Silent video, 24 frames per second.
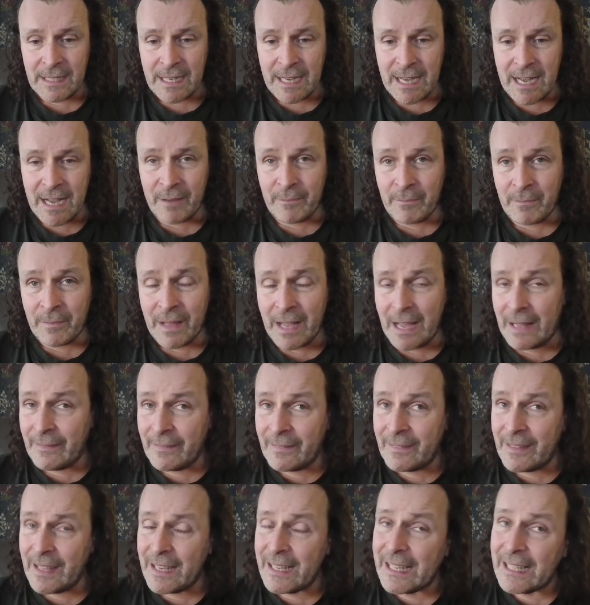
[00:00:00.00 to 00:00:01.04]

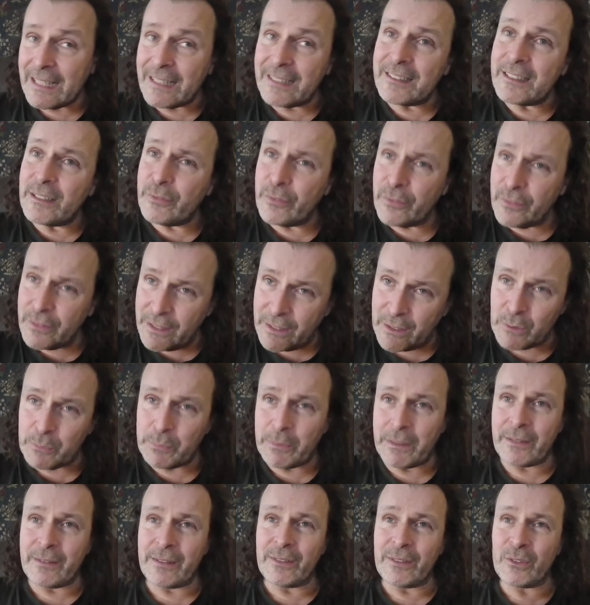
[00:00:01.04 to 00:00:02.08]
And they get a different
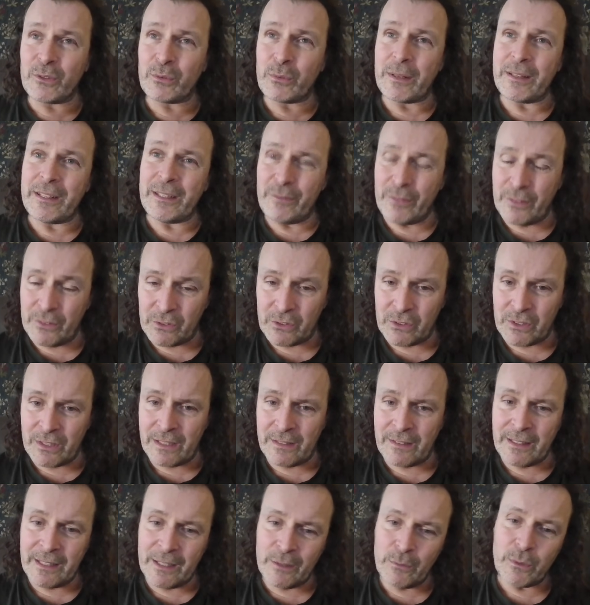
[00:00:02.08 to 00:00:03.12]
experience when they visit
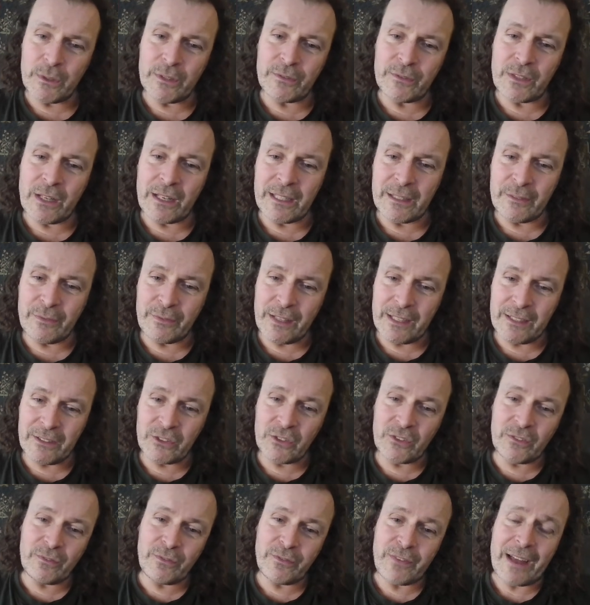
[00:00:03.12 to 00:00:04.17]
it than they would have done if they'd
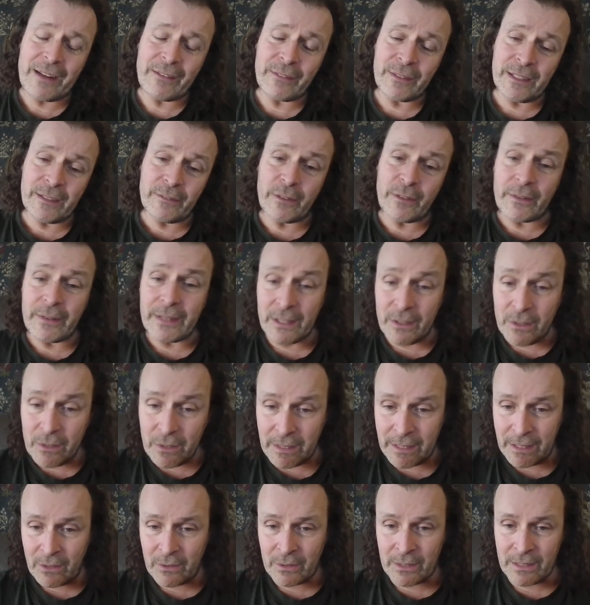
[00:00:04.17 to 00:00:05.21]
found it very
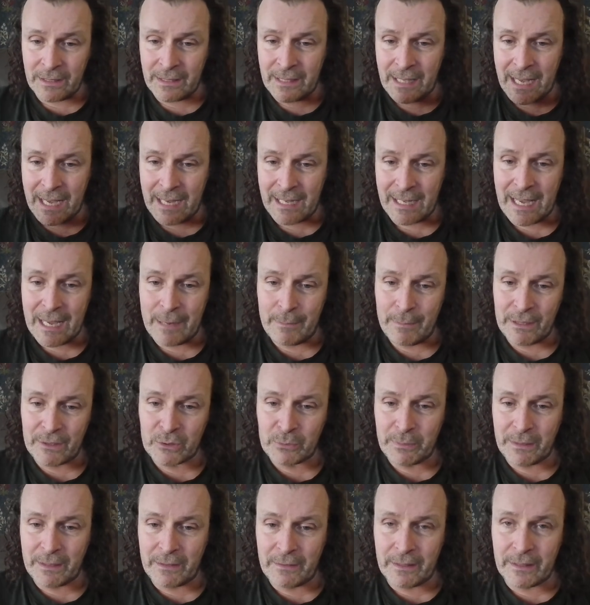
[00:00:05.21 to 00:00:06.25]
early on in their game
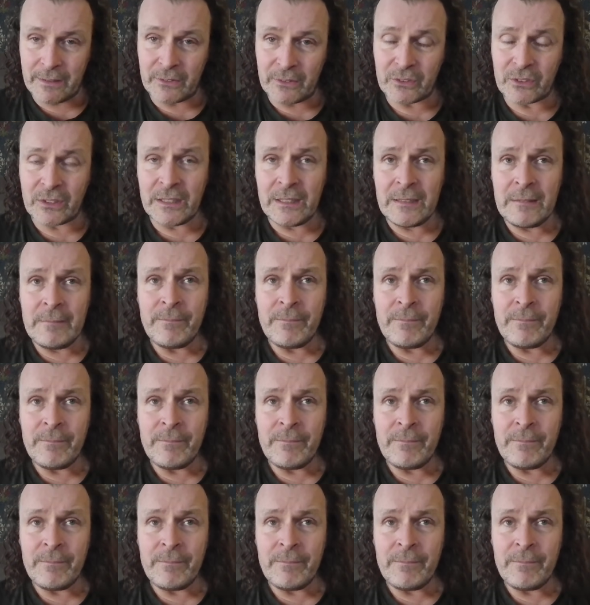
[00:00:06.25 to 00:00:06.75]
experience.